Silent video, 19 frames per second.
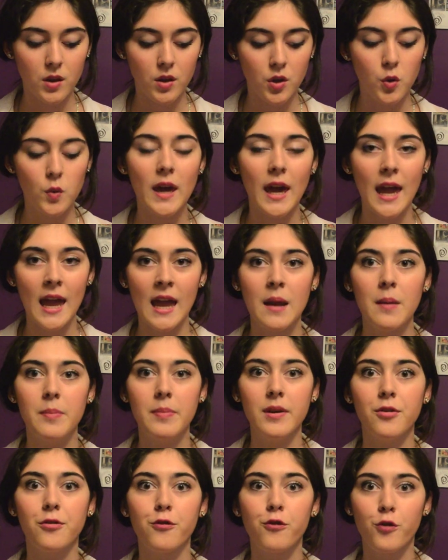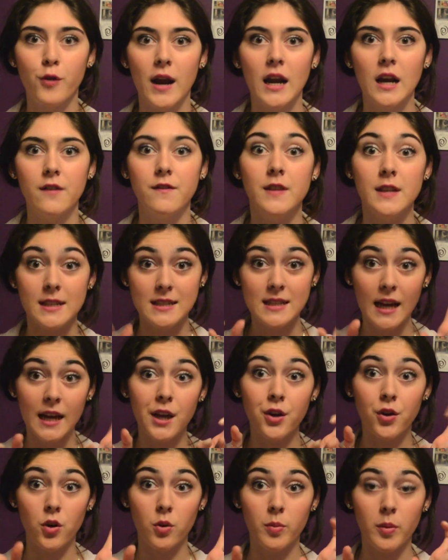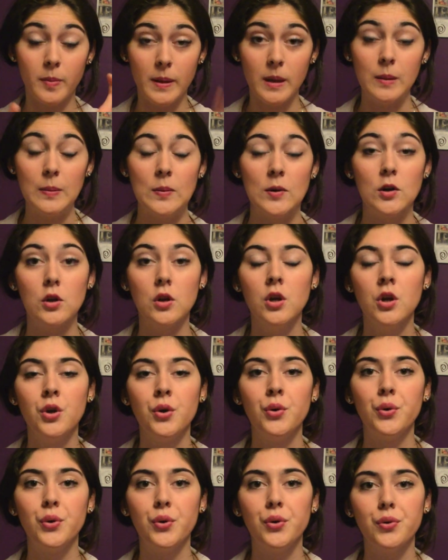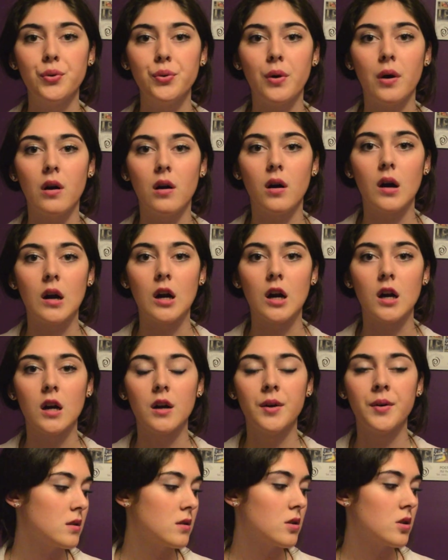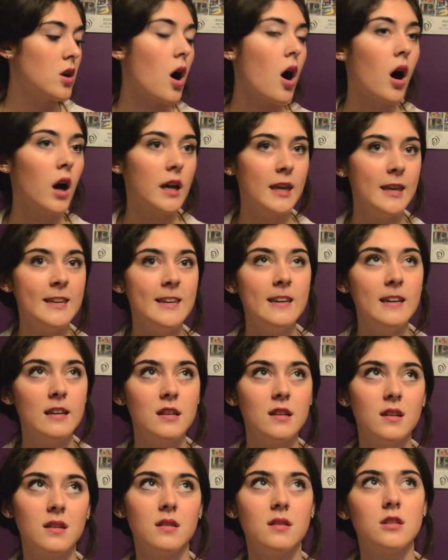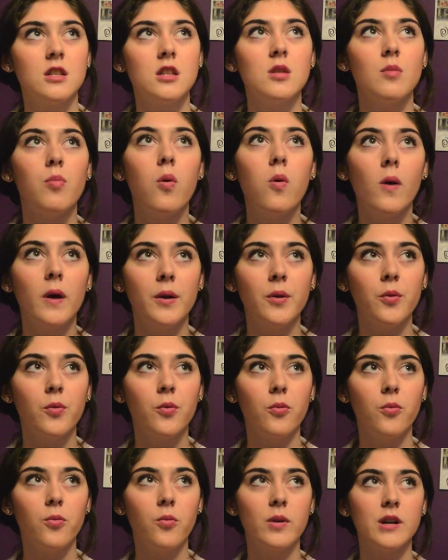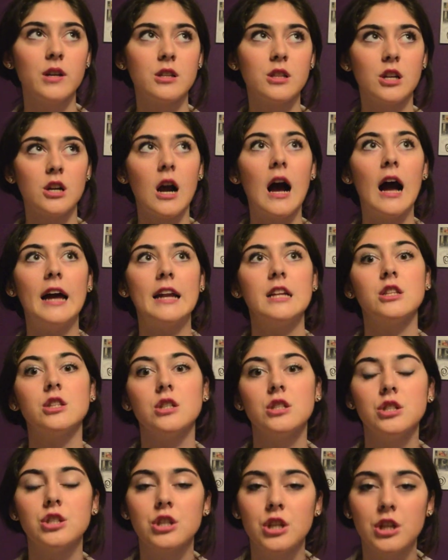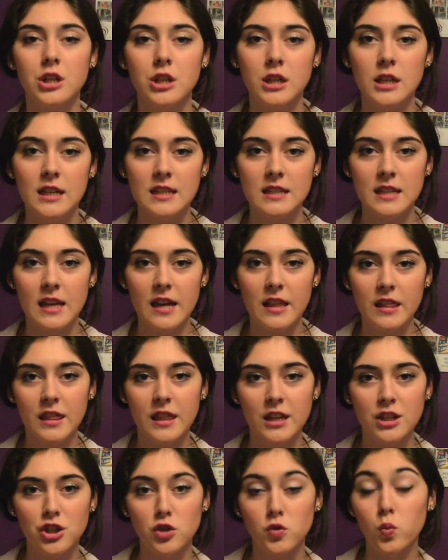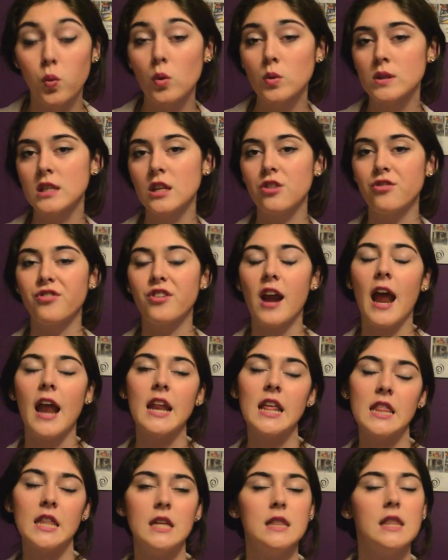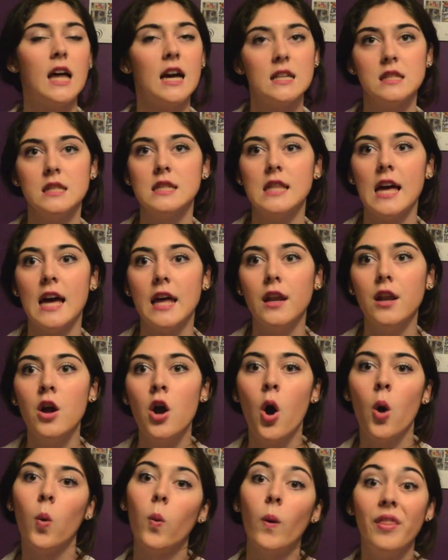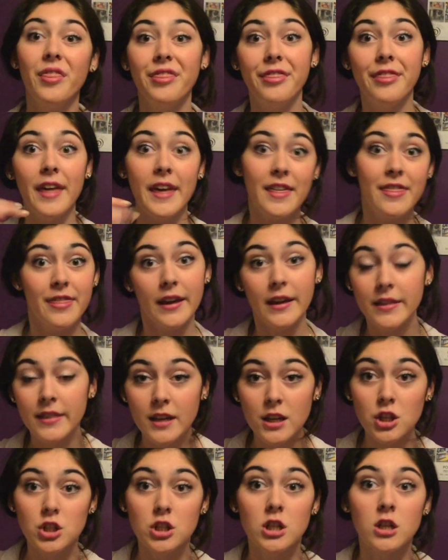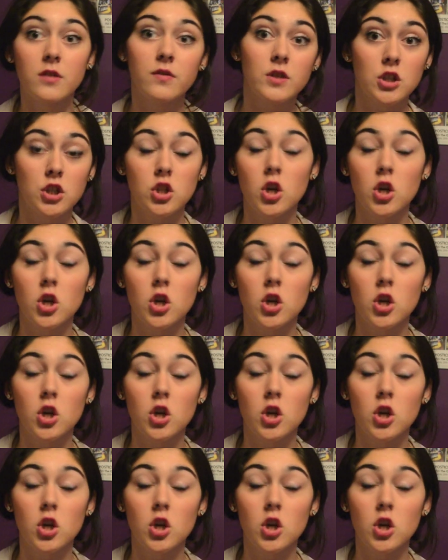you can't be afraid of the second group of people who are cocky to the point where they're hiding their insecurities and they just won't settle for anything less than what they think they deserve, which